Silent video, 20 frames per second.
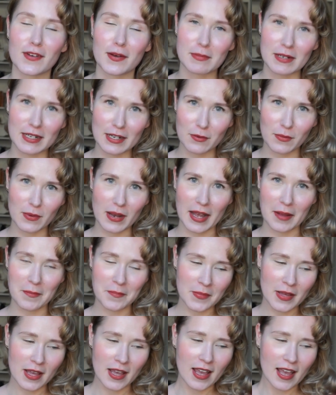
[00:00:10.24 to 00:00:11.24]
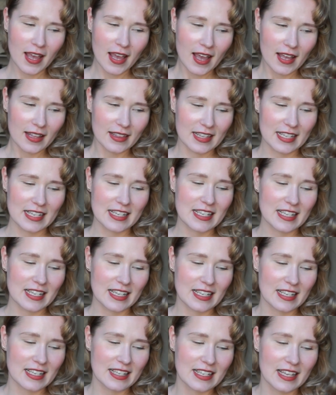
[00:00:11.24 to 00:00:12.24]
Fabel Knitwear. This
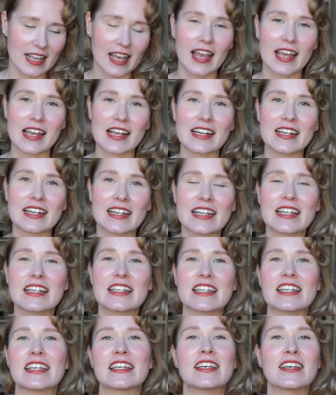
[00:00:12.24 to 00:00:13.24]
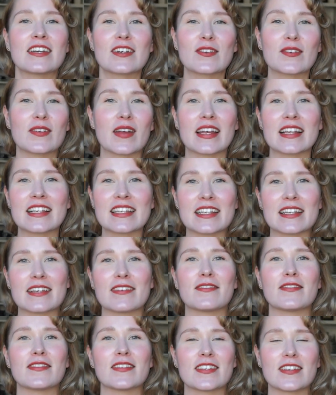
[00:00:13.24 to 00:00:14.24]
is a knitting
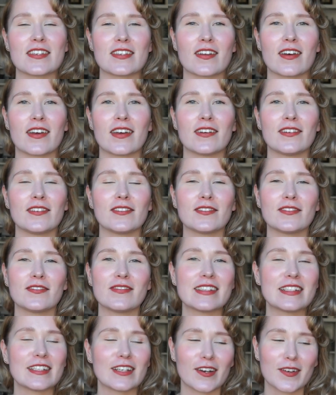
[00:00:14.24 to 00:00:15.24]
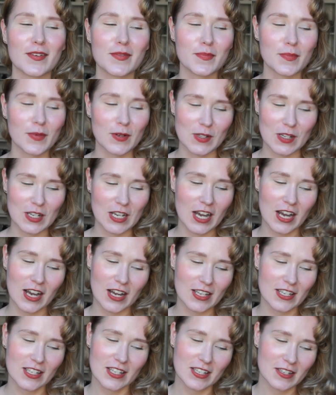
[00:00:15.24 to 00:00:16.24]
creative style video
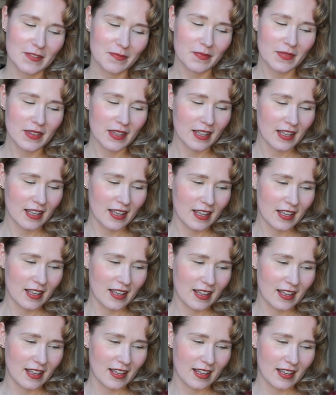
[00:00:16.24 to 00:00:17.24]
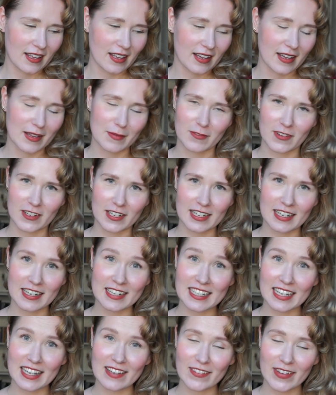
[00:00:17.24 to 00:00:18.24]
podcast. I'm very
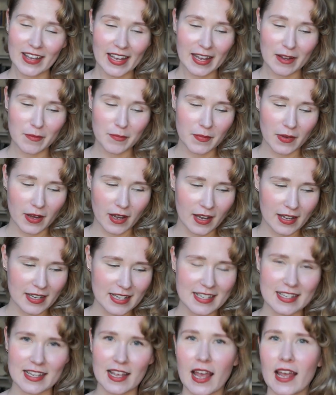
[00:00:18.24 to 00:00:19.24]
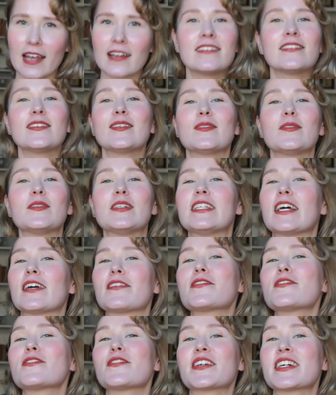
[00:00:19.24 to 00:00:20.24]
glad to have you here. I say we
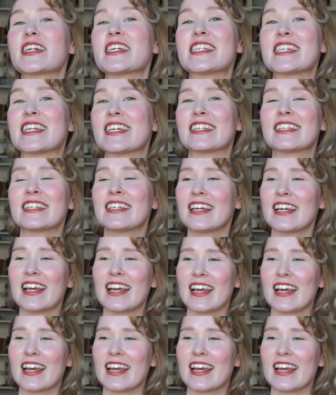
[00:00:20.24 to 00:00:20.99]
dive straight in